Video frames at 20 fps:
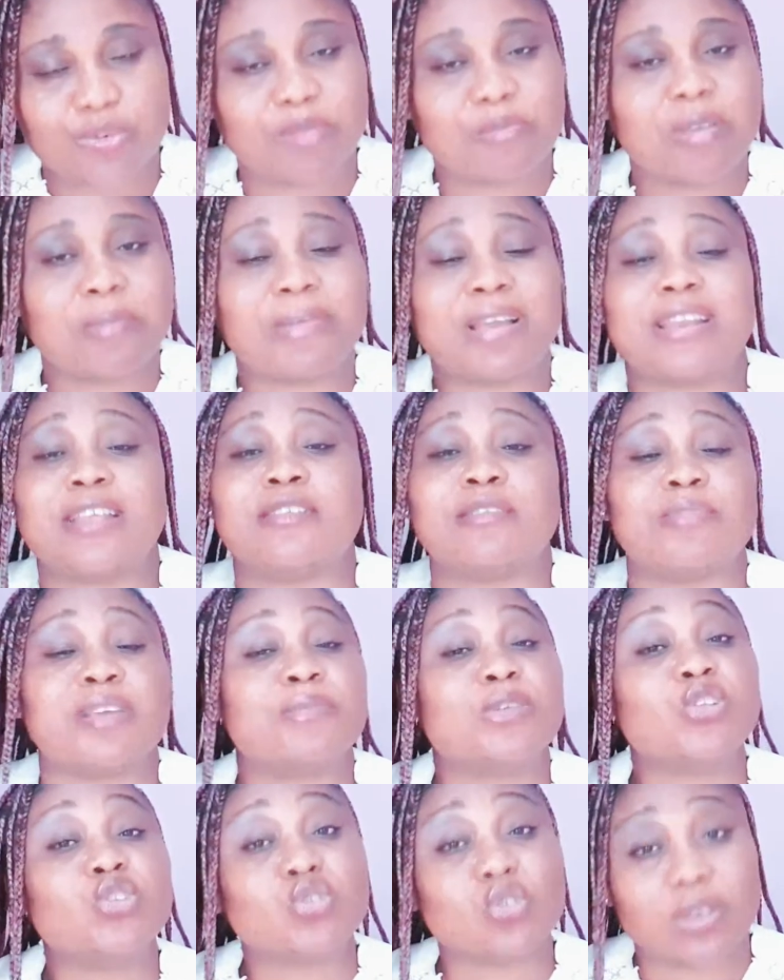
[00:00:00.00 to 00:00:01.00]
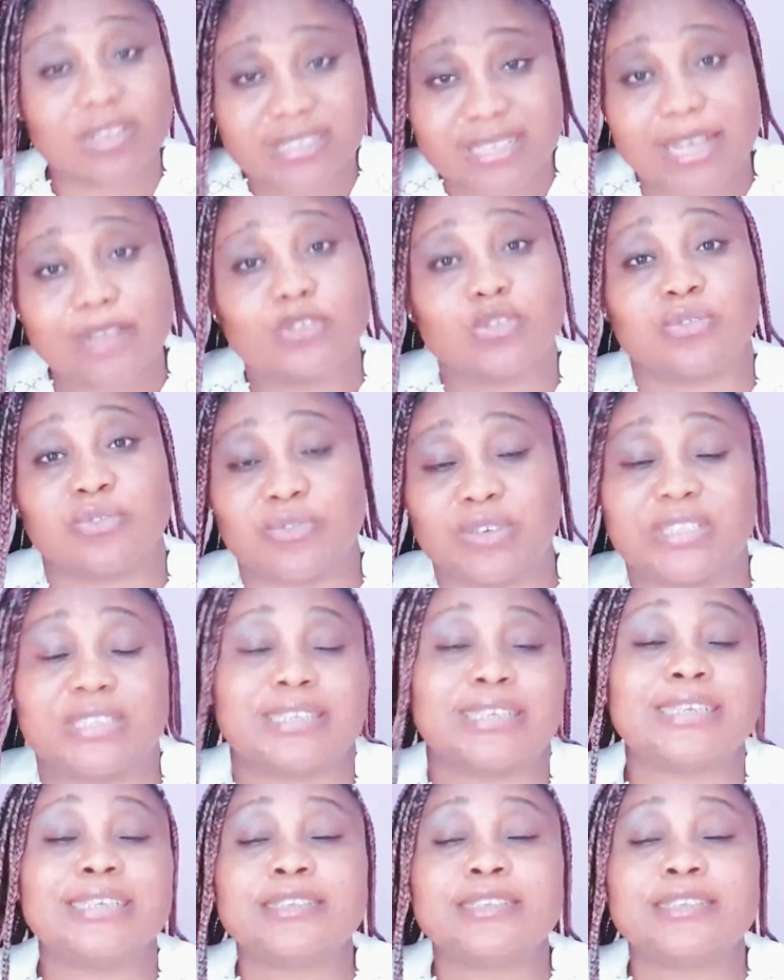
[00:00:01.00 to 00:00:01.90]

remember that the baby sucks out of it.